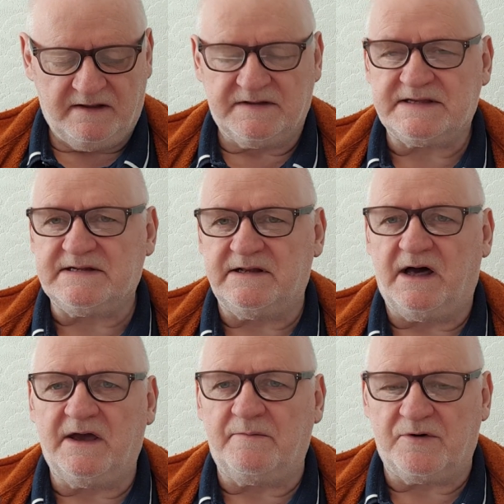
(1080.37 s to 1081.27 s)
there's
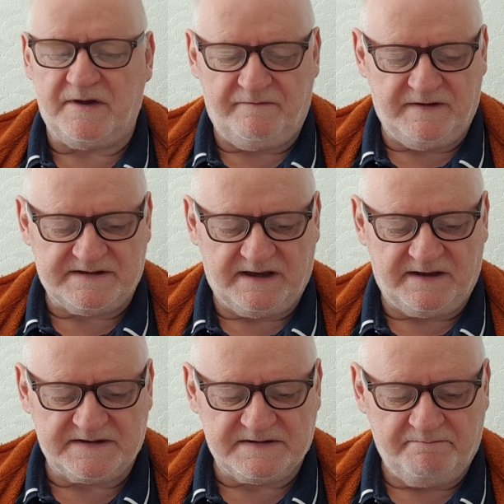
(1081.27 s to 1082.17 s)
library
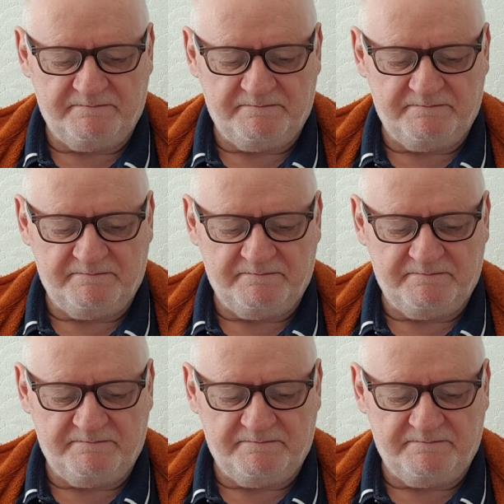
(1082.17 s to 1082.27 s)
fittings,